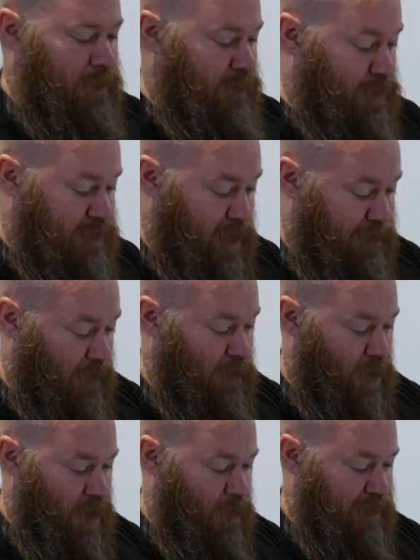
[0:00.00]
there's nothing
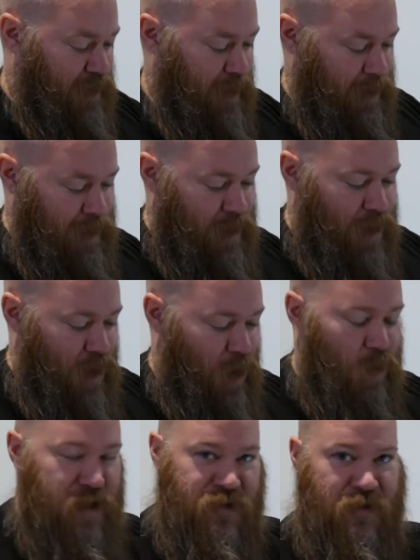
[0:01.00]
wrong with it.
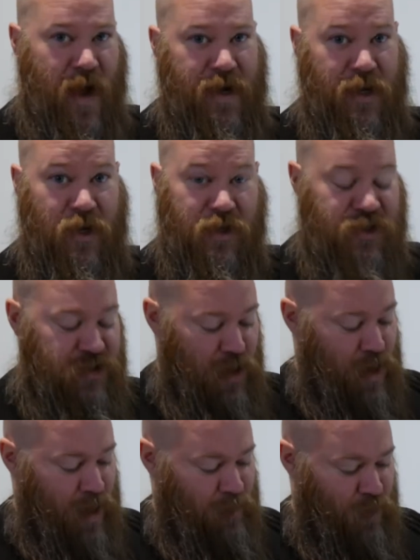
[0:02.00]
Always find a good
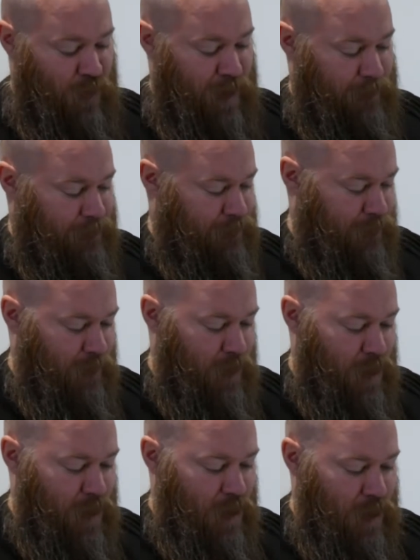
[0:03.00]
starting point.
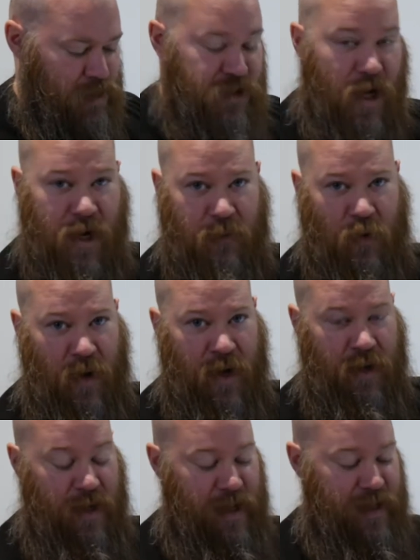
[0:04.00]
Starting
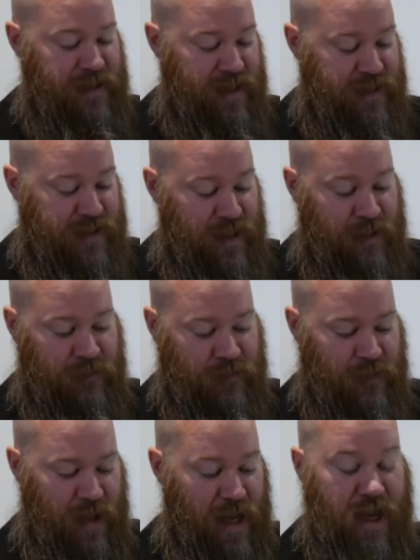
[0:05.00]
point, easiest thing
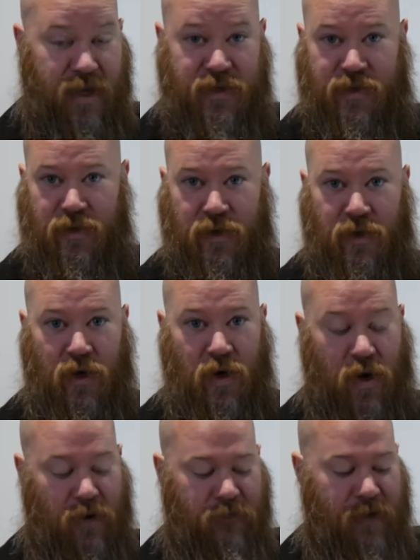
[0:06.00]
is
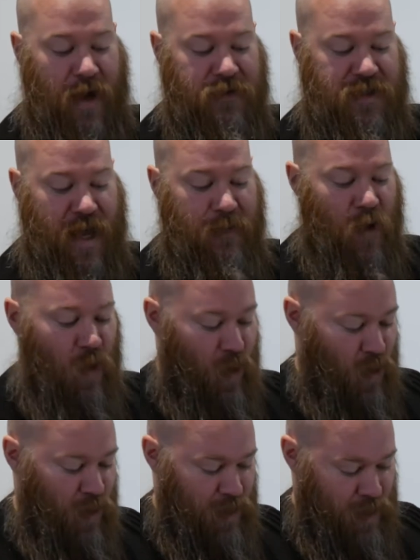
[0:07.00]
your valve stem
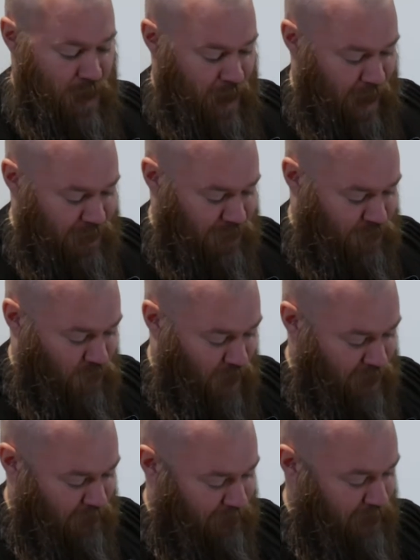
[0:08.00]
hole, and just
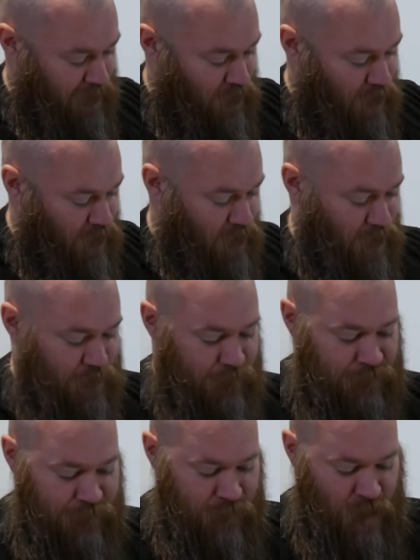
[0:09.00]
run your finger along,
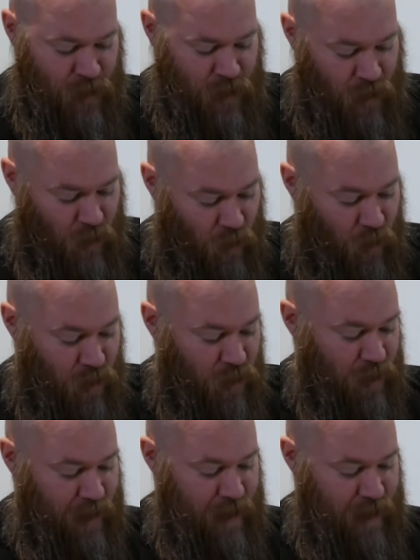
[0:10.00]
or